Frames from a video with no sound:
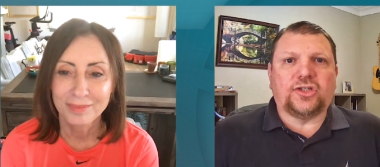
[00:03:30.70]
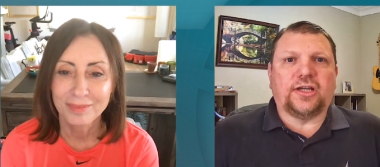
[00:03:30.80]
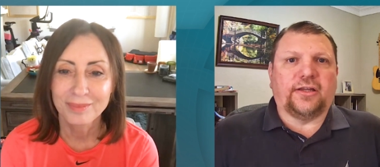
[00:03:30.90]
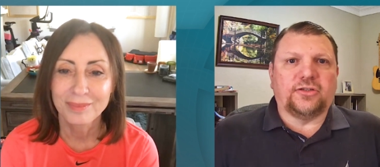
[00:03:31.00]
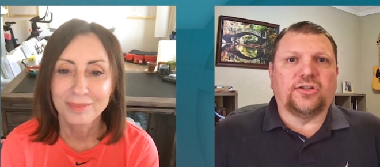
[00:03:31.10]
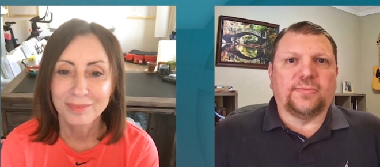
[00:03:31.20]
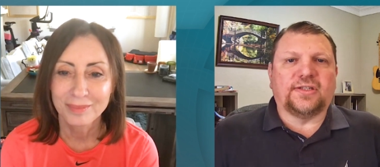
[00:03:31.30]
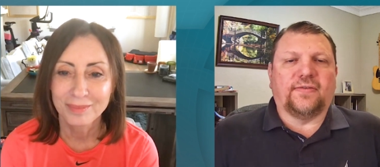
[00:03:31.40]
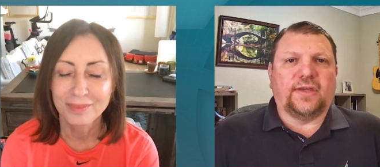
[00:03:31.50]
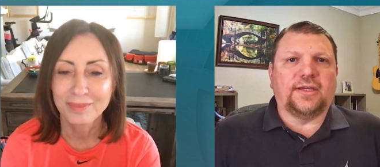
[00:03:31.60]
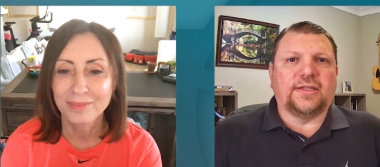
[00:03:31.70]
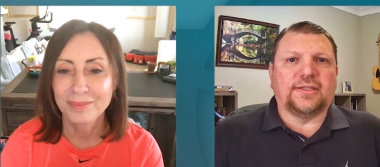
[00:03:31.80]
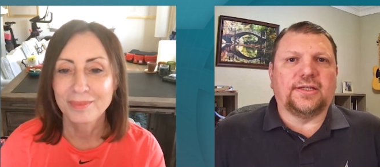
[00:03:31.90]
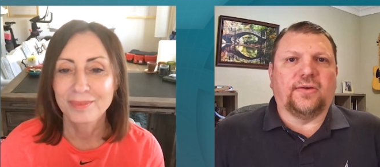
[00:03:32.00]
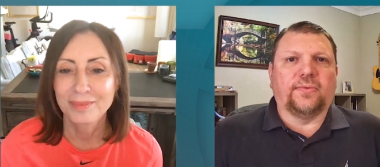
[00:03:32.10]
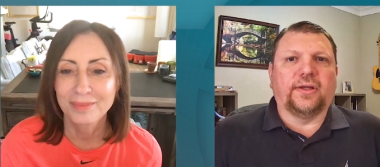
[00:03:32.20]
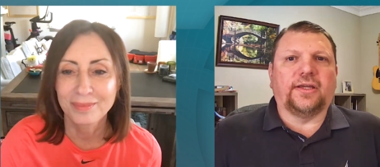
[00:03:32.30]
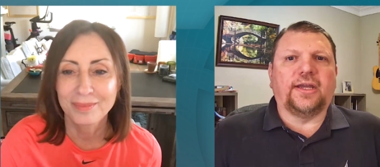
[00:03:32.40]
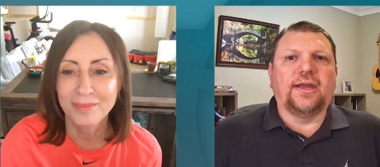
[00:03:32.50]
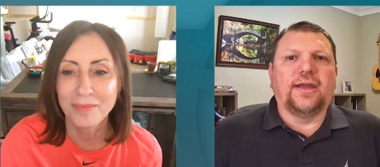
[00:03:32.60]
Speaker 1: Shelly, in terms of these, you know,
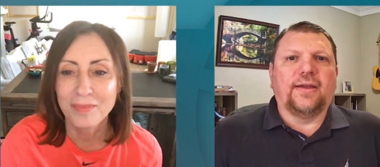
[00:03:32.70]
really